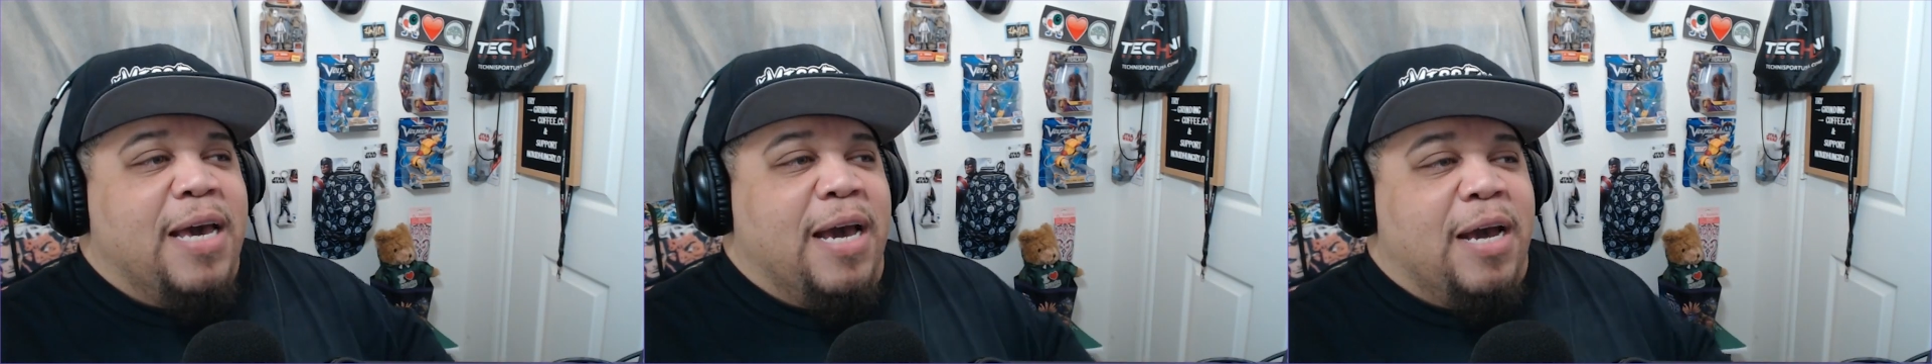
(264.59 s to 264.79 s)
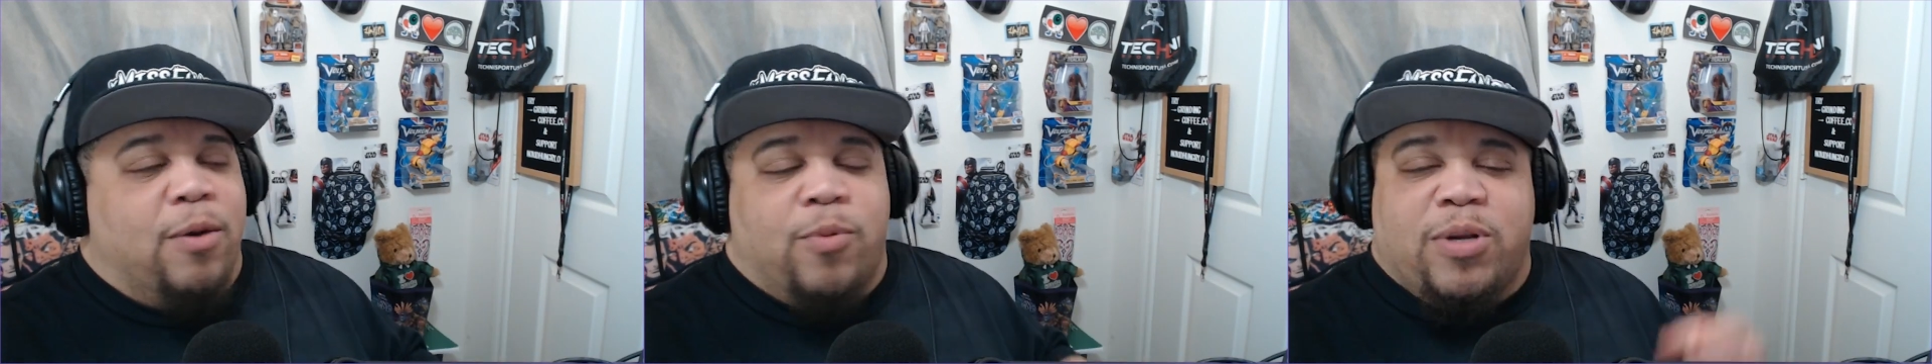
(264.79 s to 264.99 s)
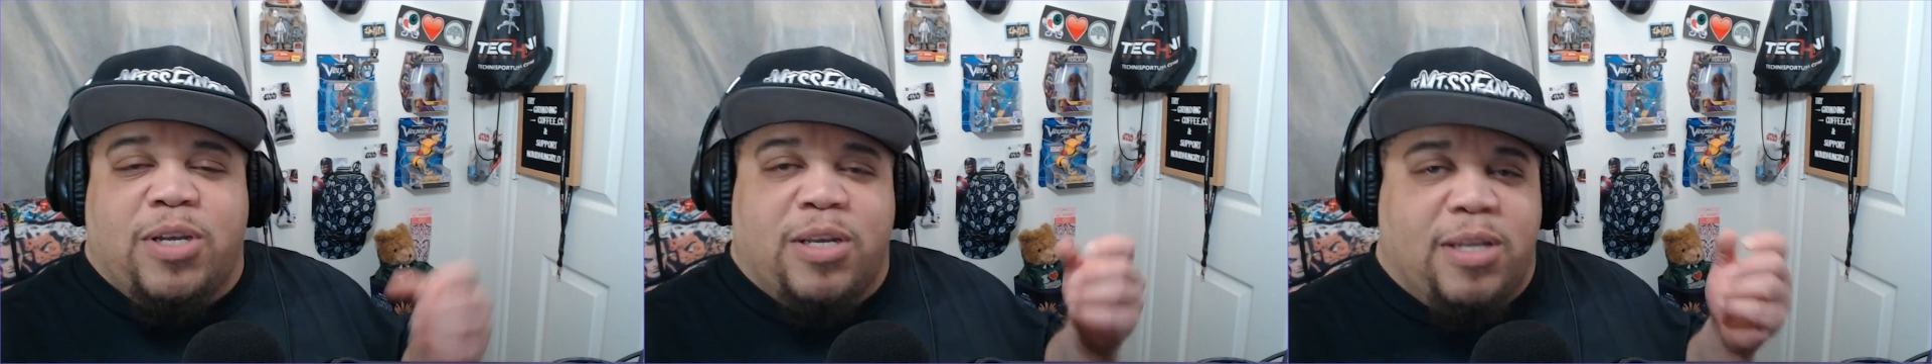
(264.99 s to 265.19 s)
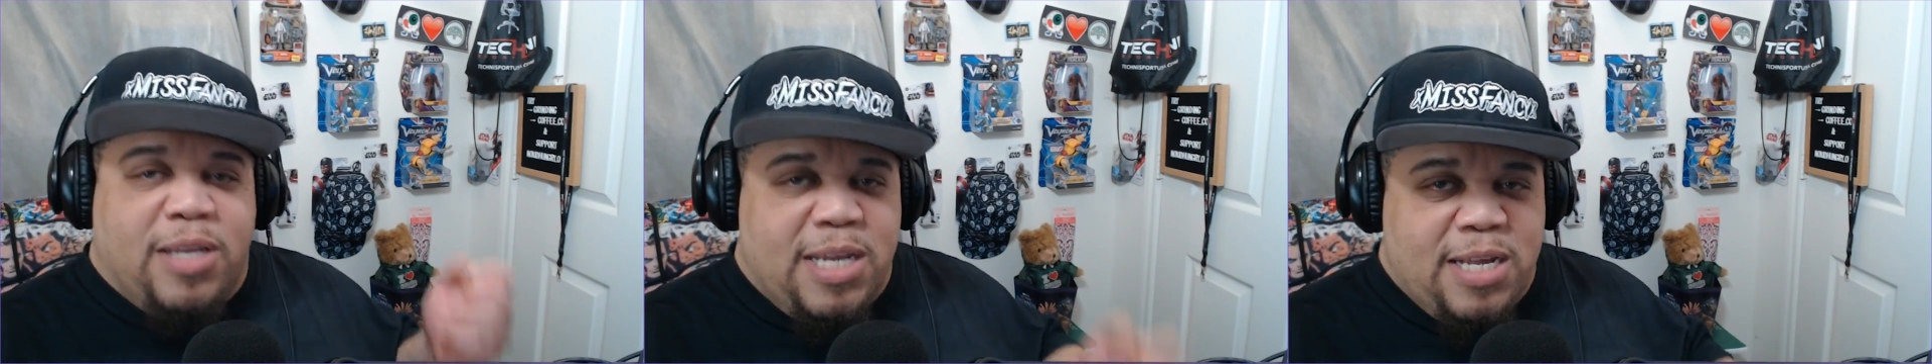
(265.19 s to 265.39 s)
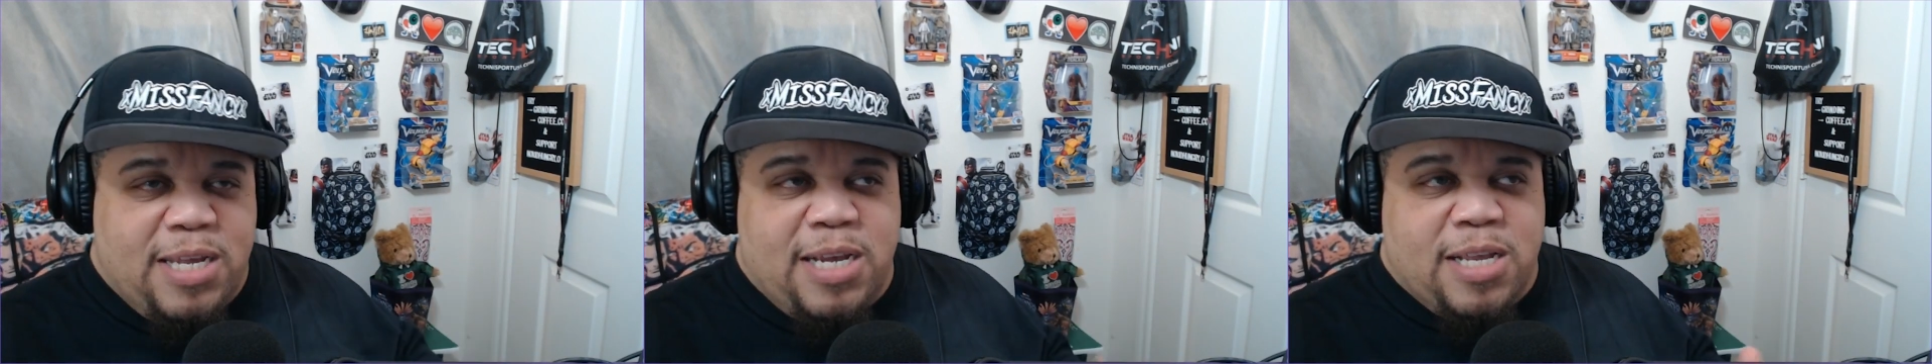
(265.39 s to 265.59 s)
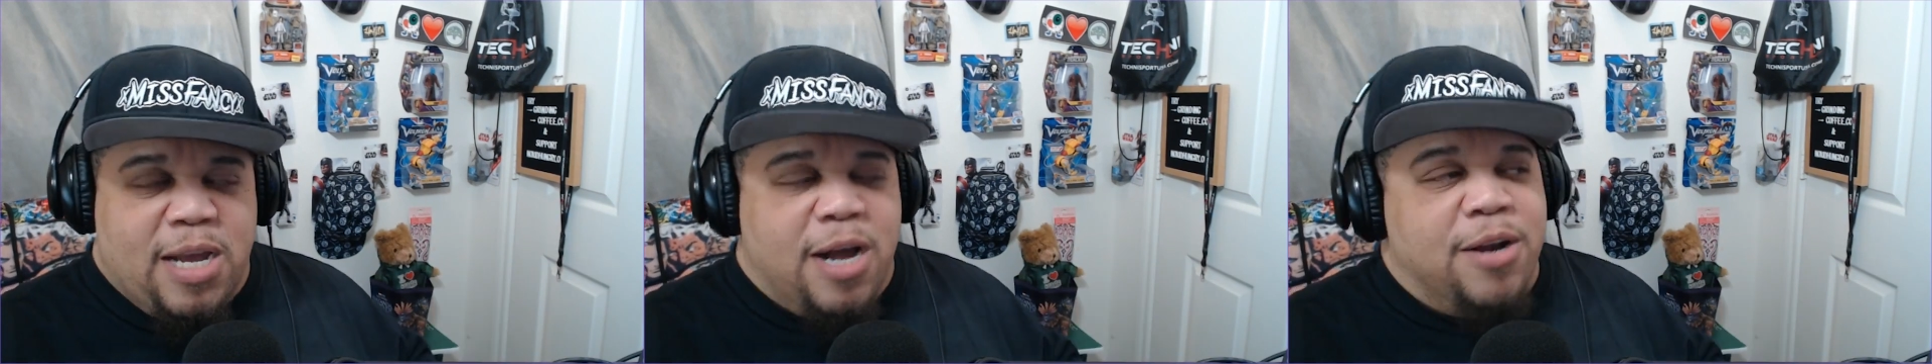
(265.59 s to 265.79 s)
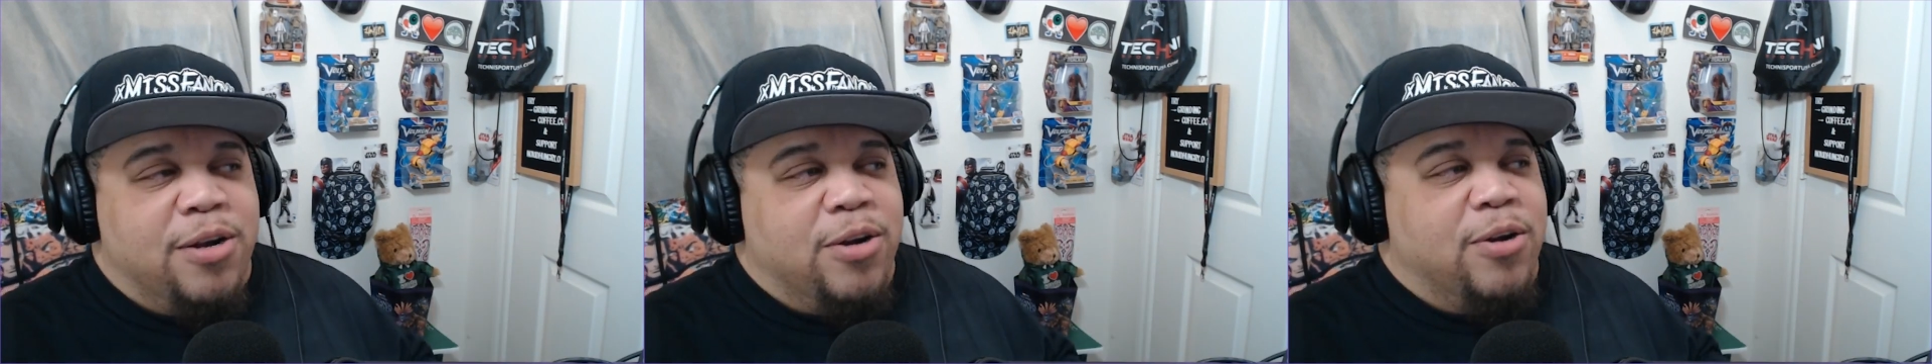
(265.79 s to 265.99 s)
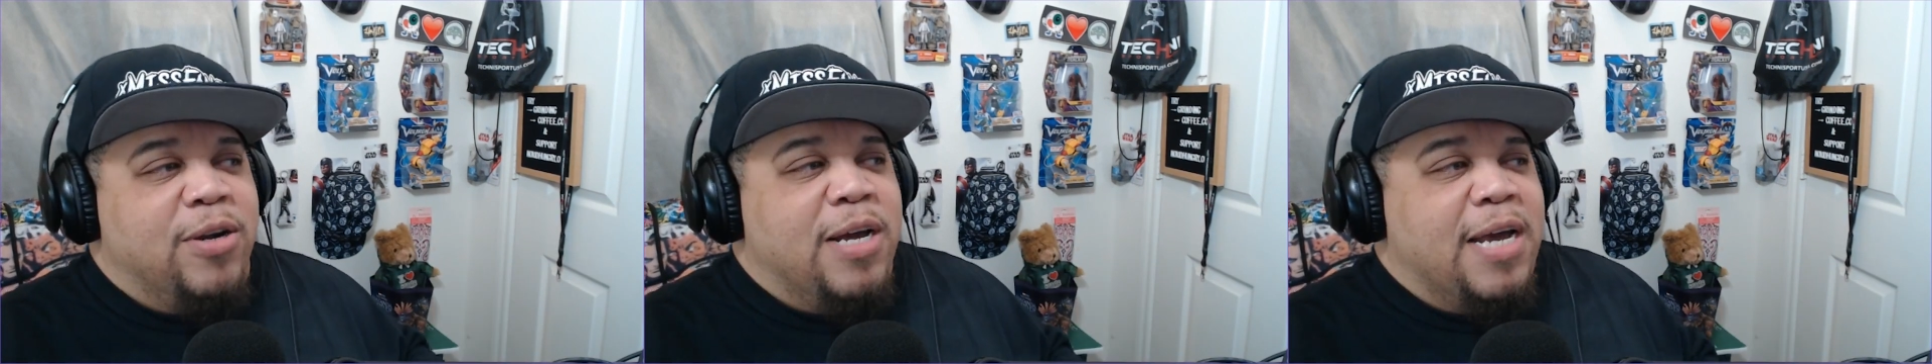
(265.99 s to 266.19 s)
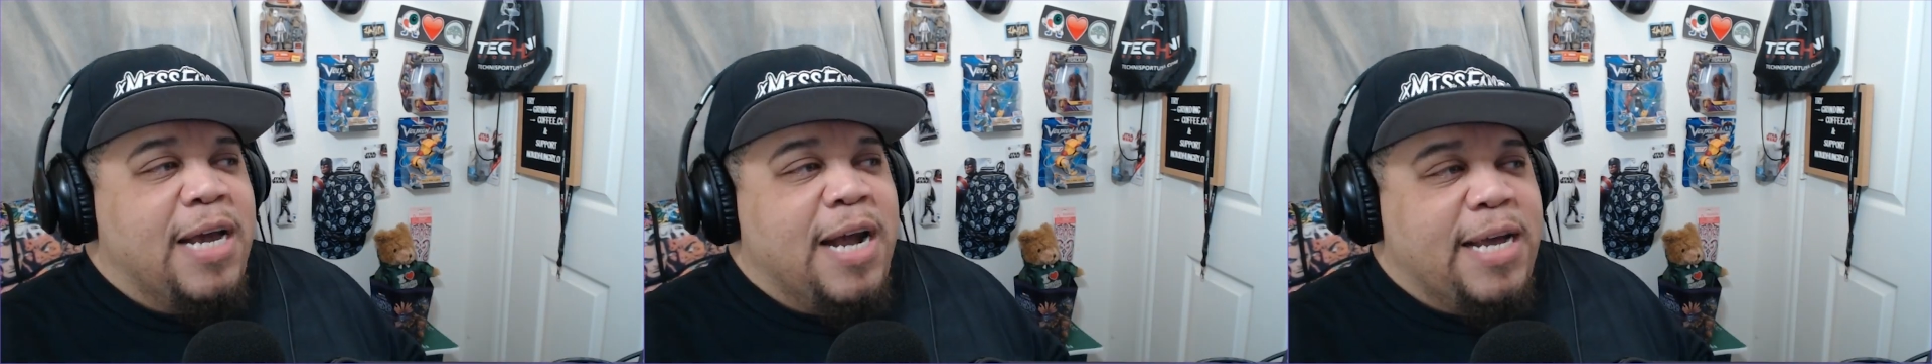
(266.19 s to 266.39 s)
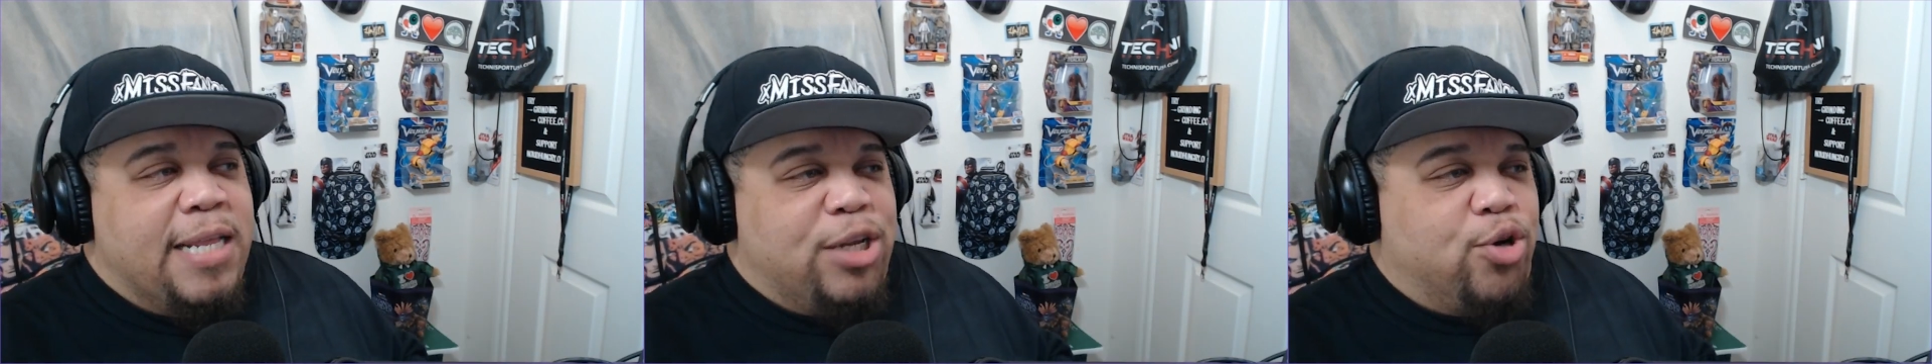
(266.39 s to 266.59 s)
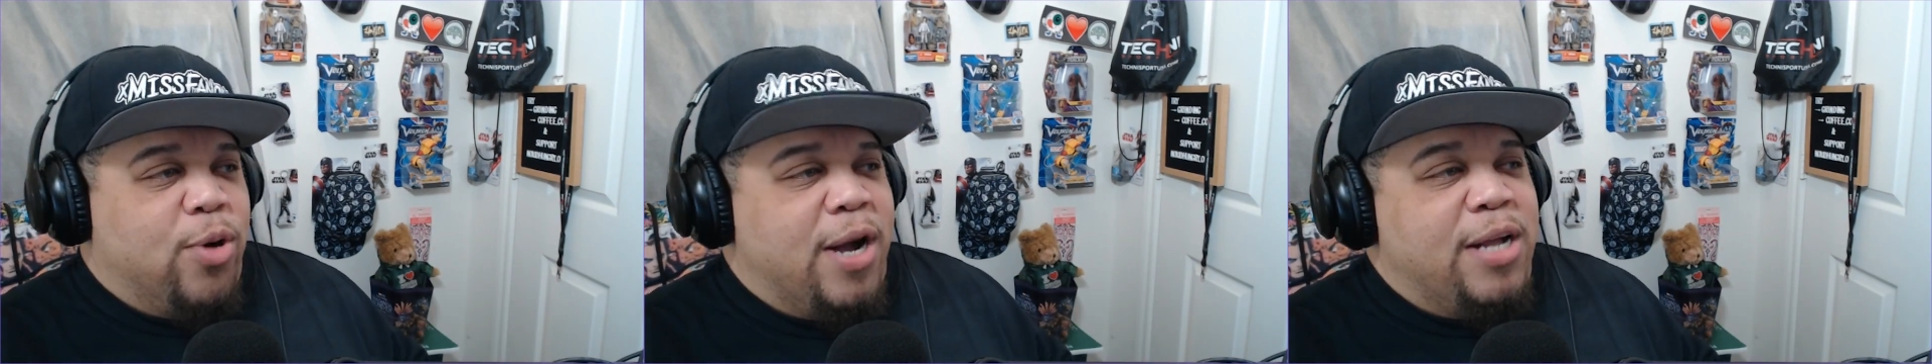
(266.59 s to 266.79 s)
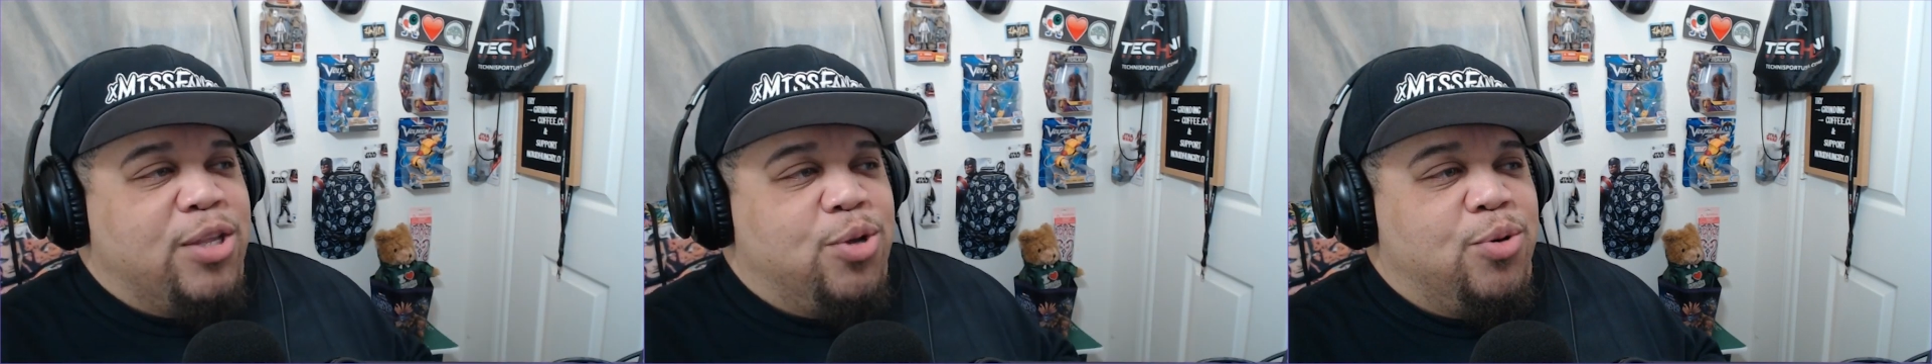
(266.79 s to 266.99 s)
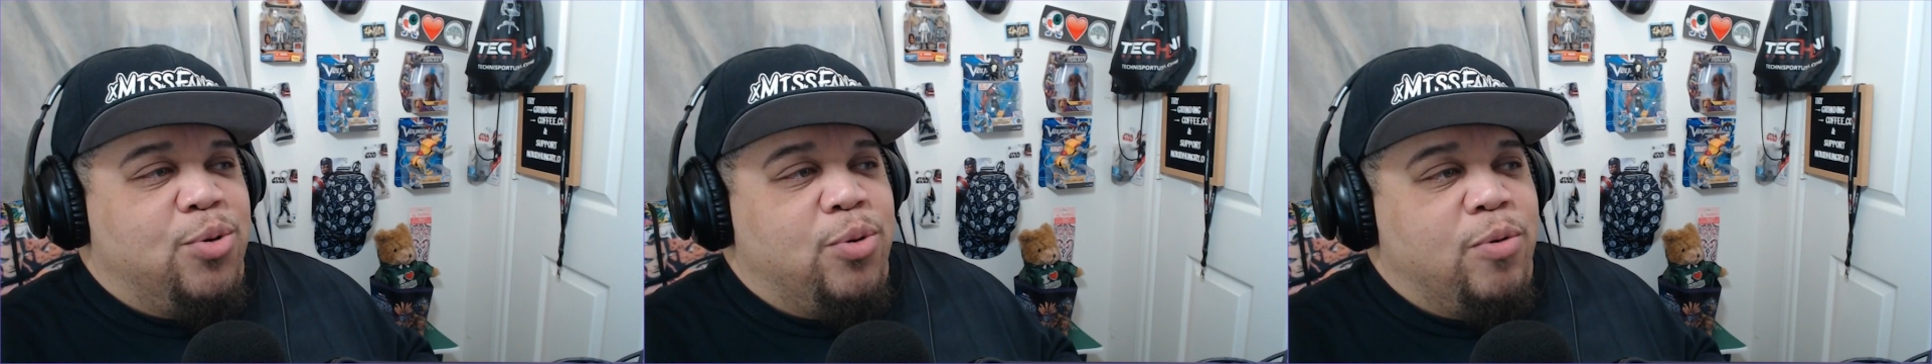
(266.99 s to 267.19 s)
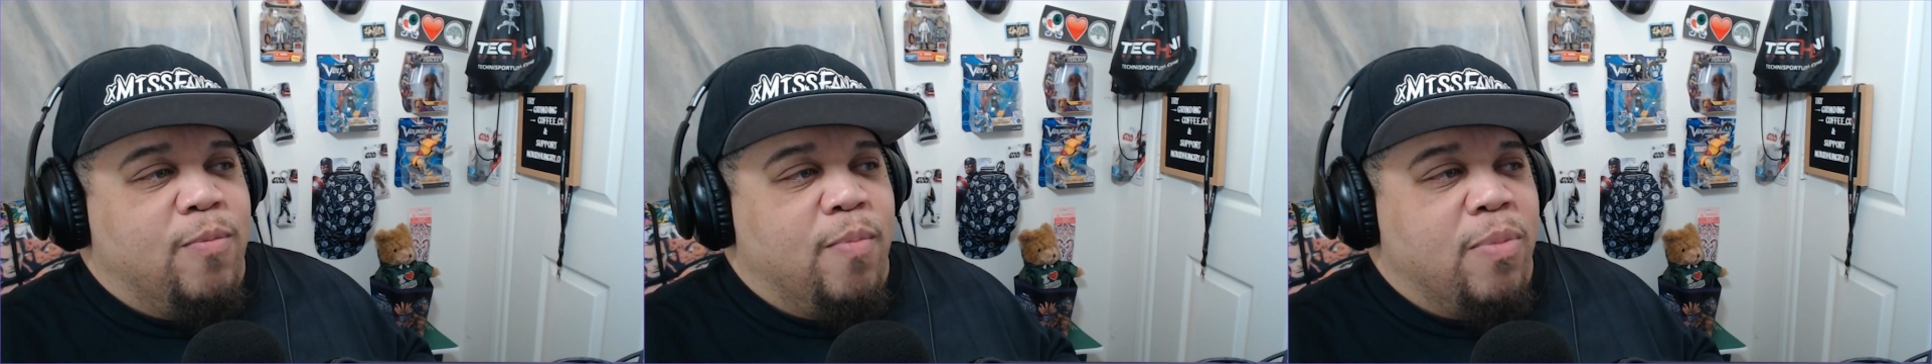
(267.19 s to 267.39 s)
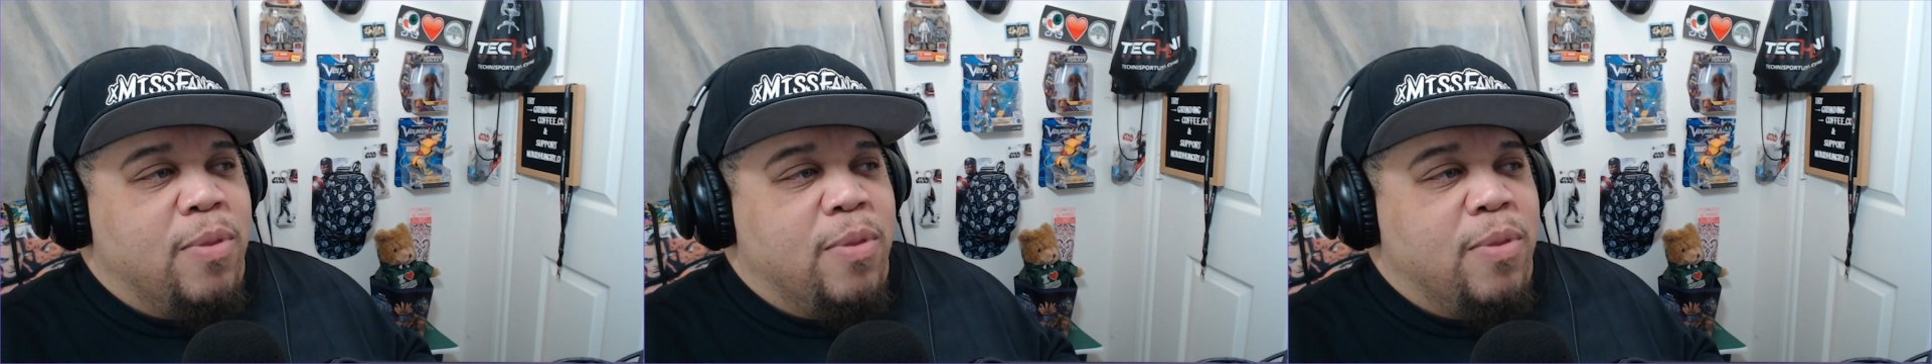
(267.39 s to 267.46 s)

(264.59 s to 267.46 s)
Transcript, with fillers: and which is DC is under, and they're trying to